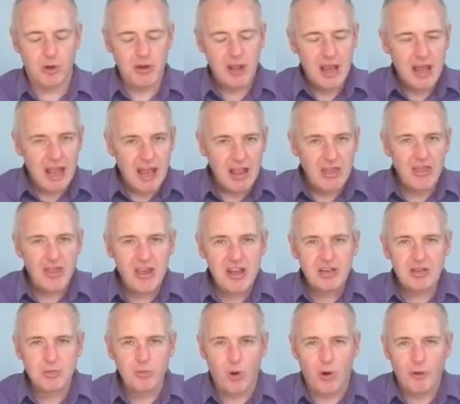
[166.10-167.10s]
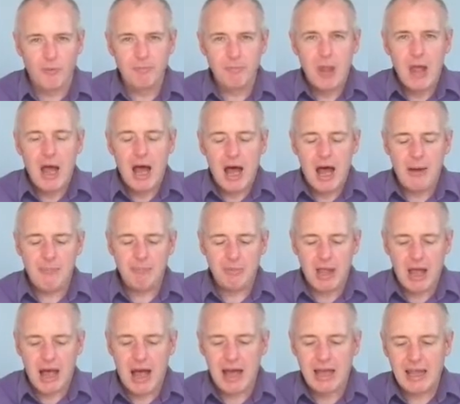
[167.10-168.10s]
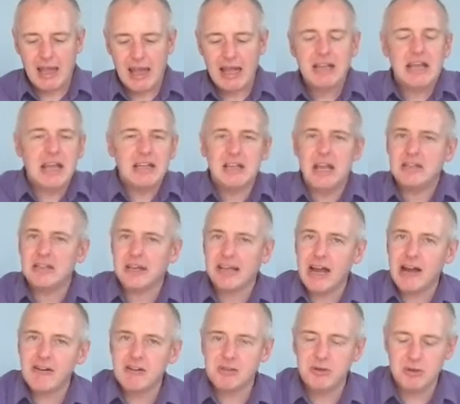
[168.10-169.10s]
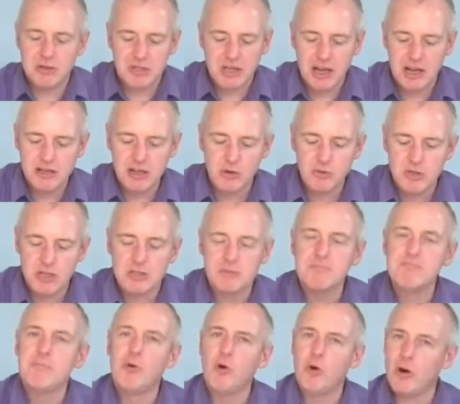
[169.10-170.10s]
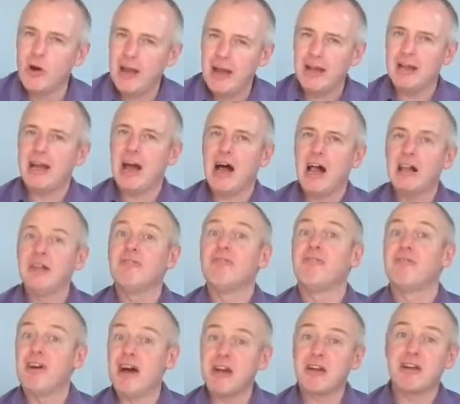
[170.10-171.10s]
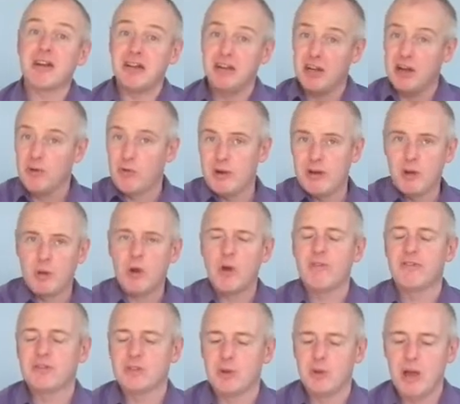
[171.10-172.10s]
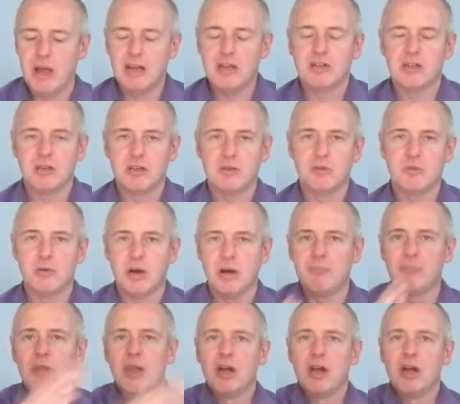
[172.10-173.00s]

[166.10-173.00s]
one. In this one, it's a characteristic I noticed more in Albarino when you go onto